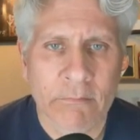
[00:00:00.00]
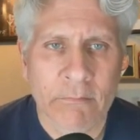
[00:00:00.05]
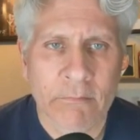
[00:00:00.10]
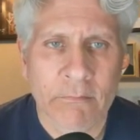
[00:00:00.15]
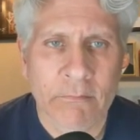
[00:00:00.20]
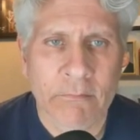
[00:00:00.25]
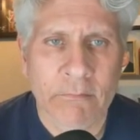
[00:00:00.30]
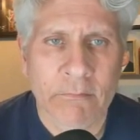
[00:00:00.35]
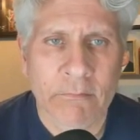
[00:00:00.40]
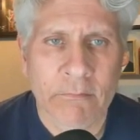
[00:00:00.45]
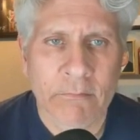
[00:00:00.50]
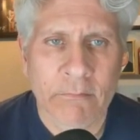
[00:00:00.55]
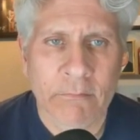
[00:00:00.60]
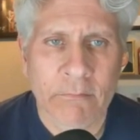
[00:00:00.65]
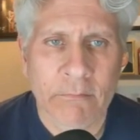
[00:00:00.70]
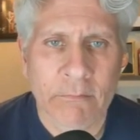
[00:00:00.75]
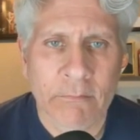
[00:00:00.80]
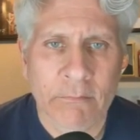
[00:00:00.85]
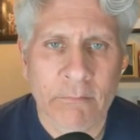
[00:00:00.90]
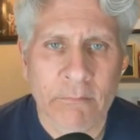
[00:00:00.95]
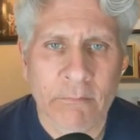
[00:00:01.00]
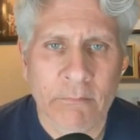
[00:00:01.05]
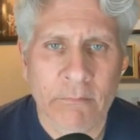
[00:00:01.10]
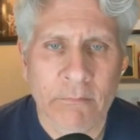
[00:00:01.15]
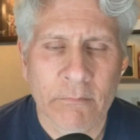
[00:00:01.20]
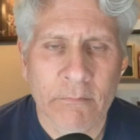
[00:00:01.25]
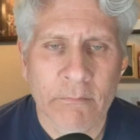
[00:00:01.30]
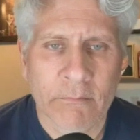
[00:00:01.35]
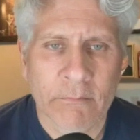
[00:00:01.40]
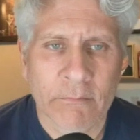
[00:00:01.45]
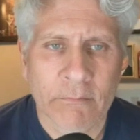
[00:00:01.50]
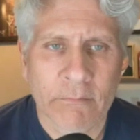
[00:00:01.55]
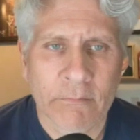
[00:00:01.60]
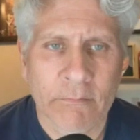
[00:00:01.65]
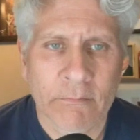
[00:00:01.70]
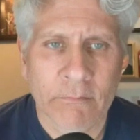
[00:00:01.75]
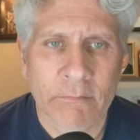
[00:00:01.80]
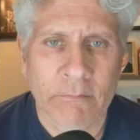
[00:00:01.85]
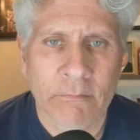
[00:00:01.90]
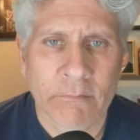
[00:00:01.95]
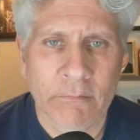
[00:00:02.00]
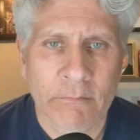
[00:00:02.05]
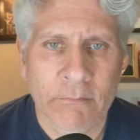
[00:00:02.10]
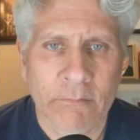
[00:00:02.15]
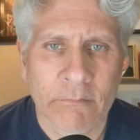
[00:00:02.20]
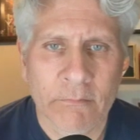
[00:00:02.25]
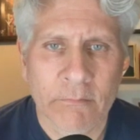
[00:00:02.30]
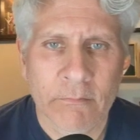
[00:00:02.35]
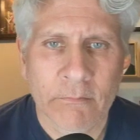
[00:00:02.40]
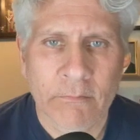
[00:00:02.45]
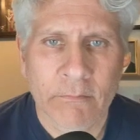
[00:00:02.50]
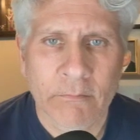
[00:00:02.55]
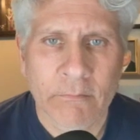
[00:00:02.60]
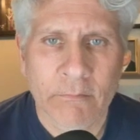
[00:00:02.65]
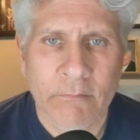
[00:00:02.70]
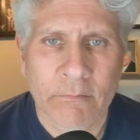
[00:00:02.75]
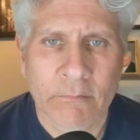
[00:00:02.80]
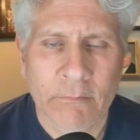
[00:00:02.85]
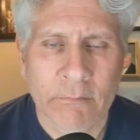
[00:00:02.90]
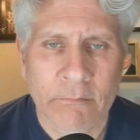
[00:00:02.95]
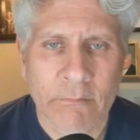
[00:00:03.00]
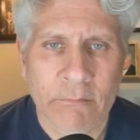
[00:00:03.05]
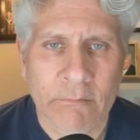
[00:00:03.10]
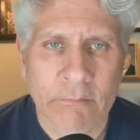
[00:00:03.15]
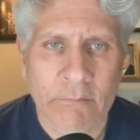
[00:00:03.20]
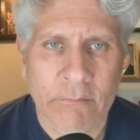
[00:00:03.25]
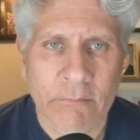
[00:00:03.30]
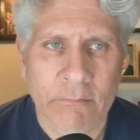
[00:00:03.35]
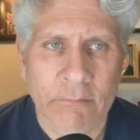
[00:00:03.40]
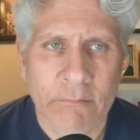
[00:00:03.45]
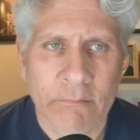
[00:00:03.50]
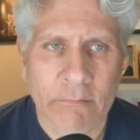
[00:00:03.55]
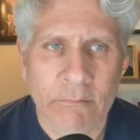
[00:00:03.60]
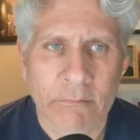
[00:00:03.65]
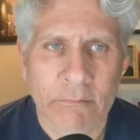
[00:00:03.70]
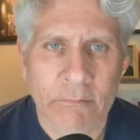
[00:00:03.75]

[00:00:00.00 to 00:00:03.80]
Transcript: (not speaking)